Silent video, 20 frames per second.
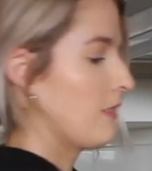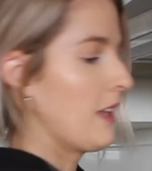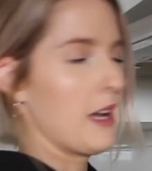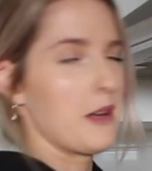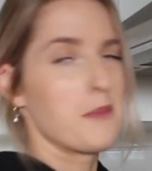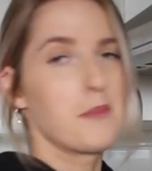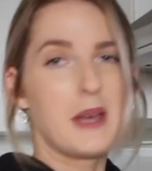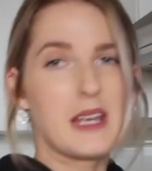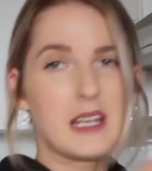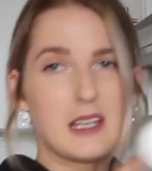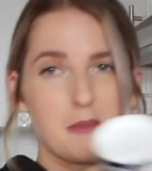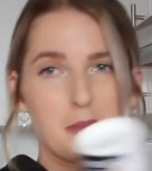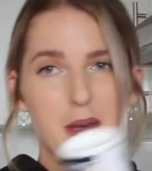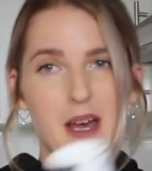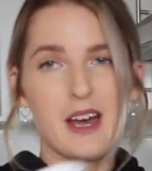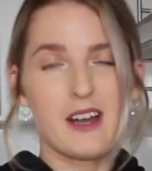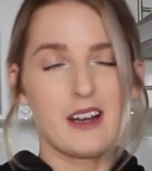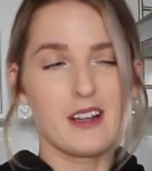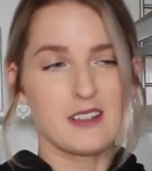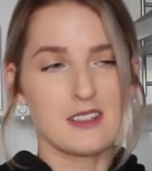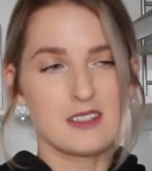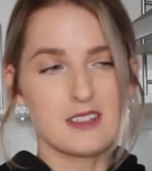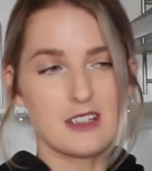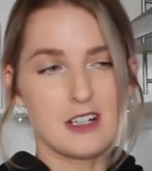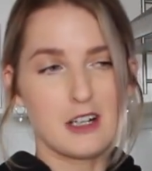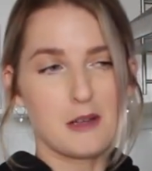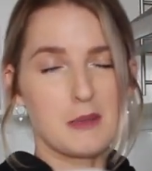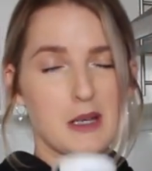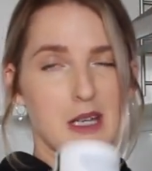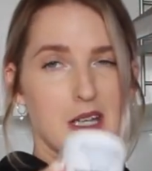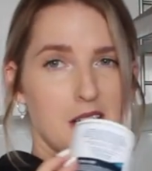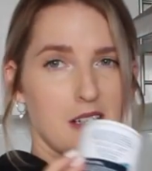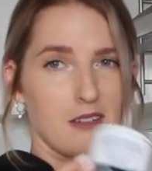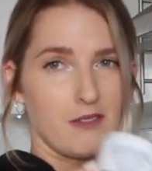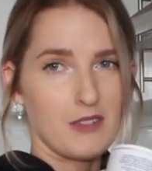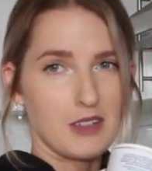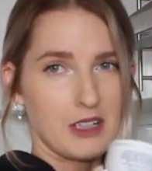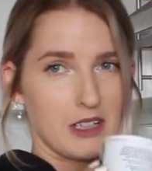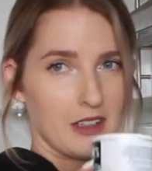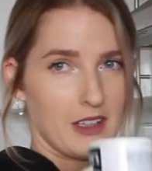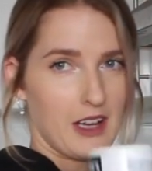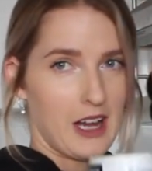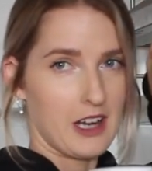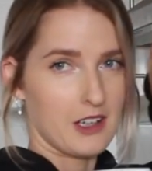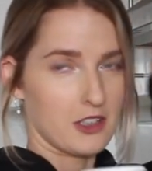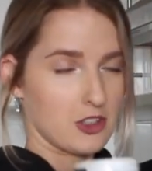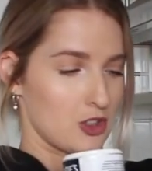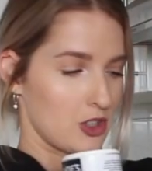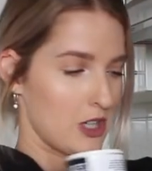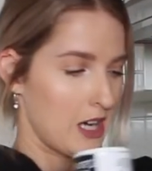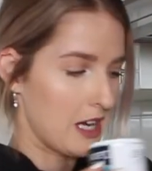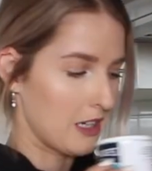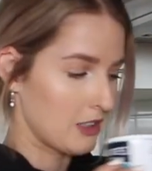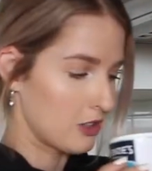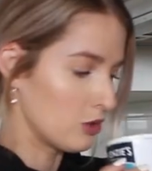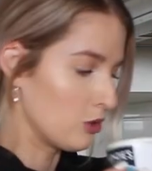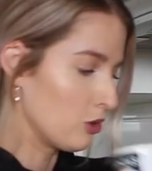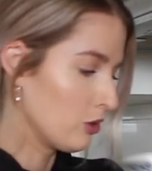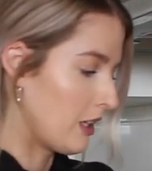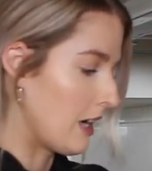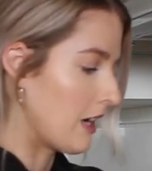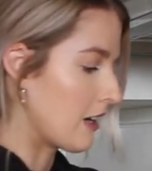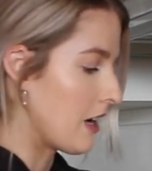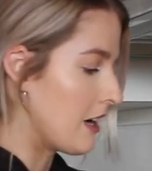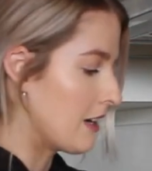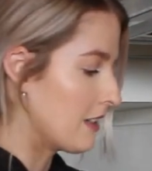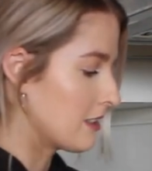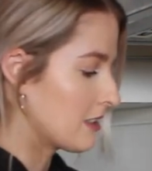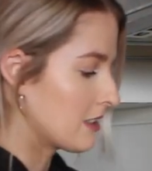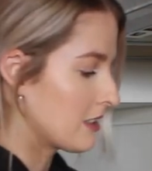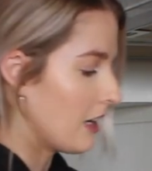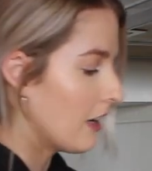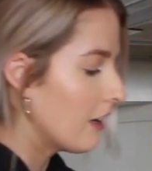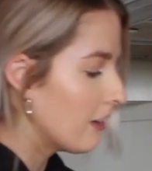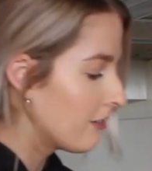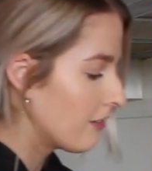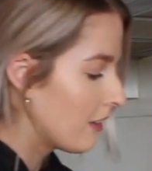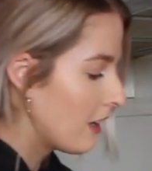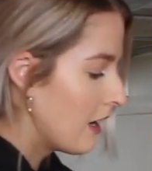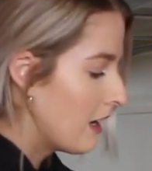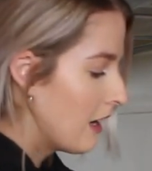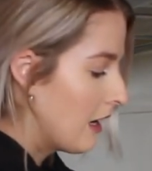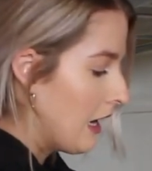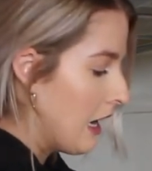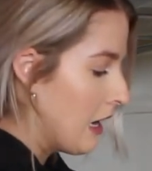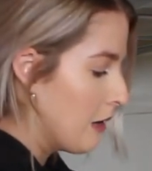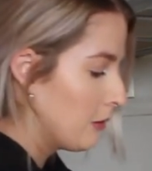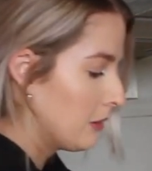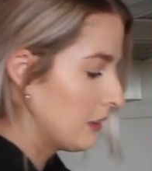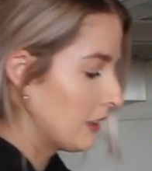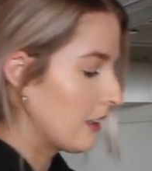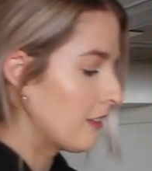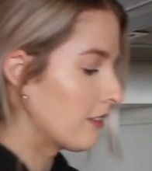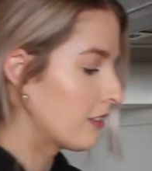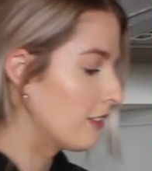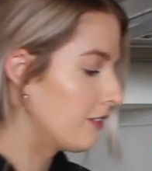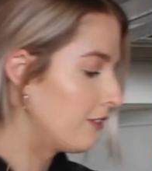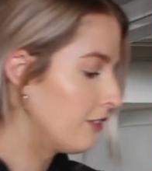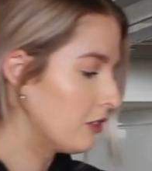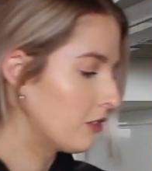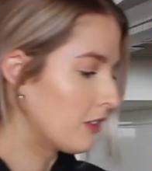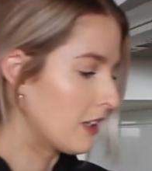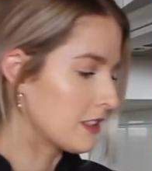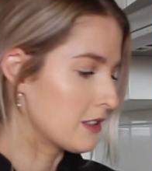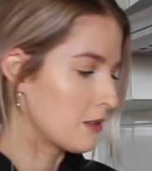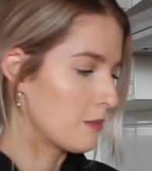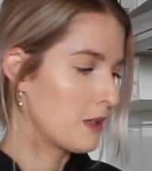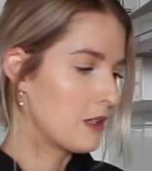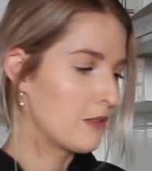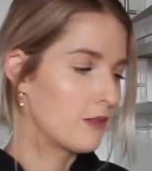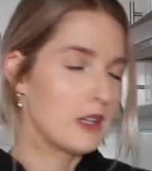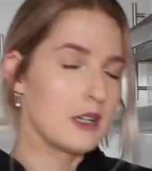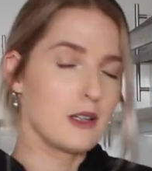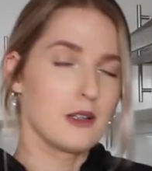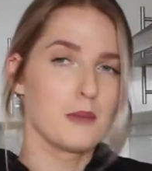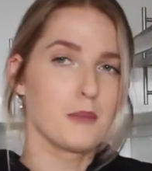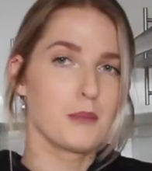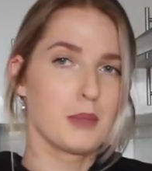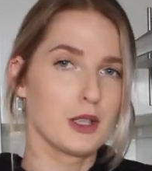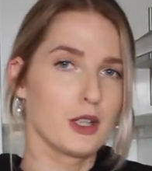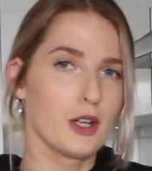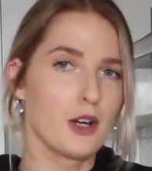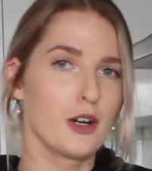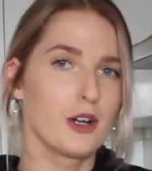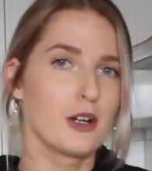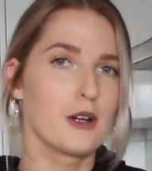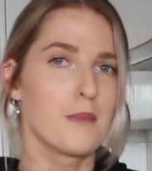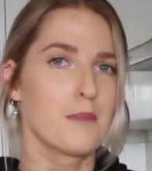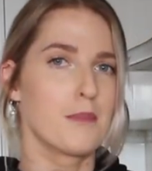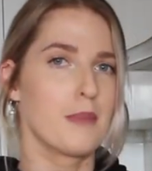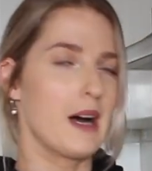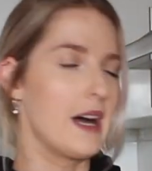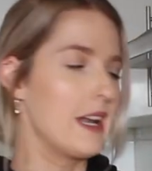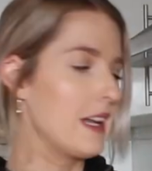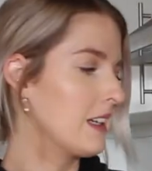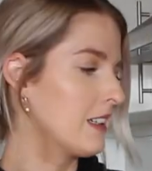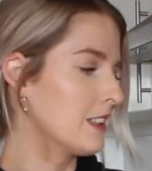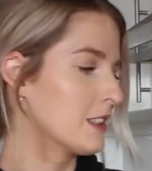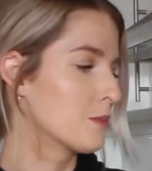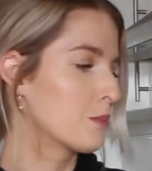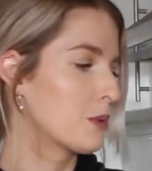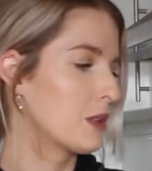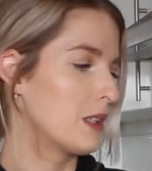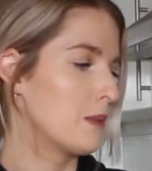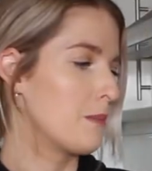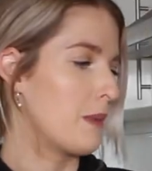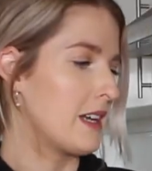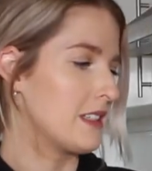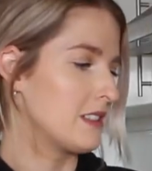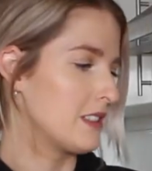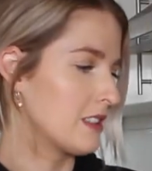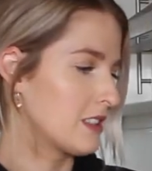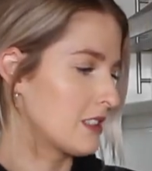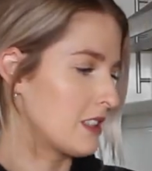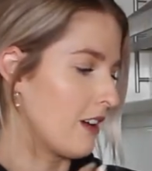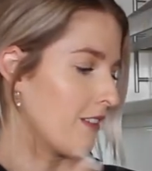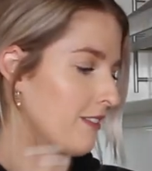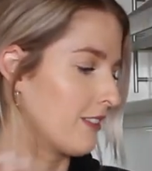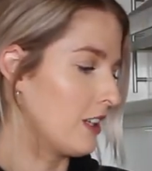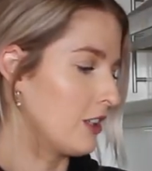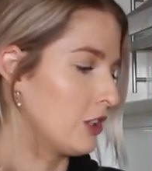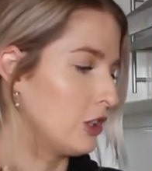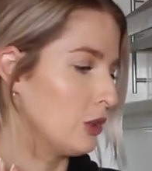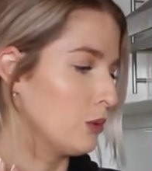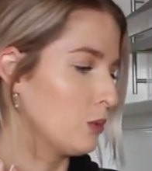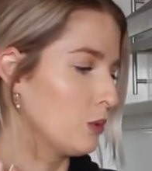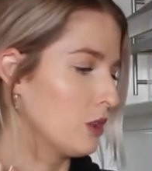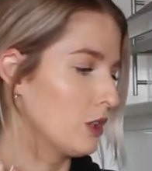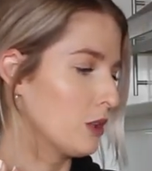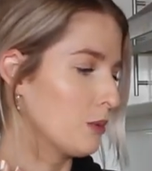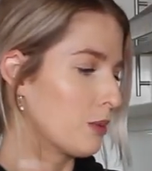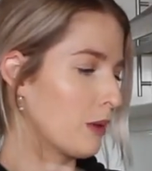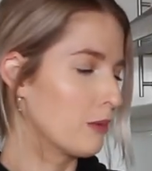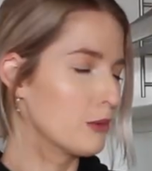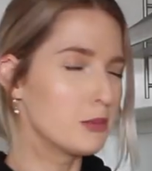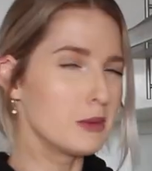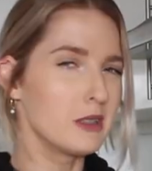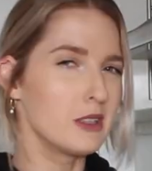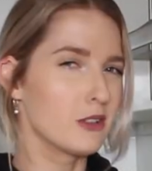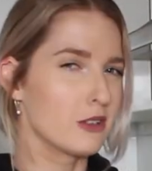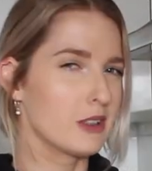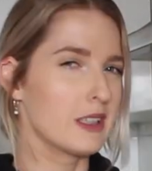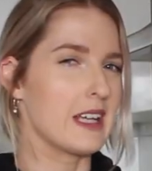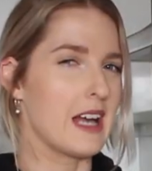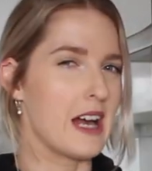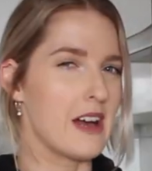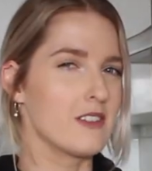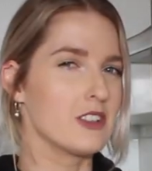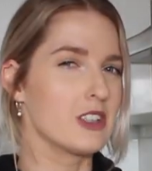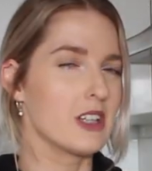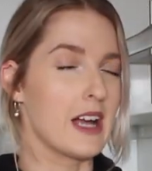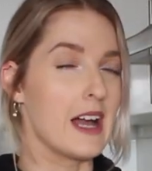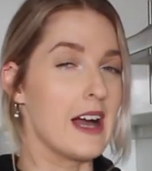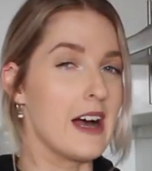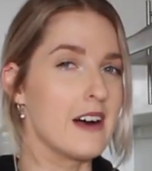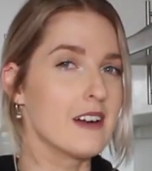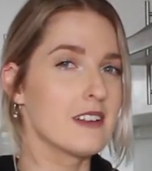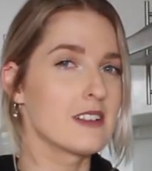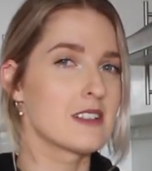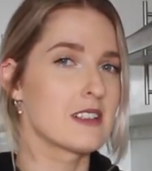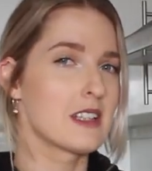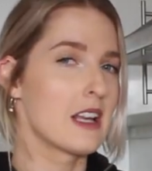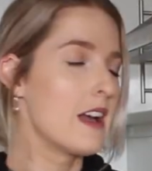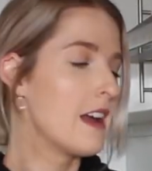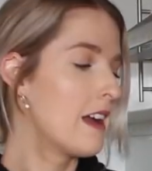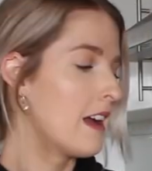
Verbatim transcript: like baking powder, cinnamon, vanilla extract, all that kind of stuff. I will leave the full recipe written below, but it is pretty basic stuff that you would probably already have in your house.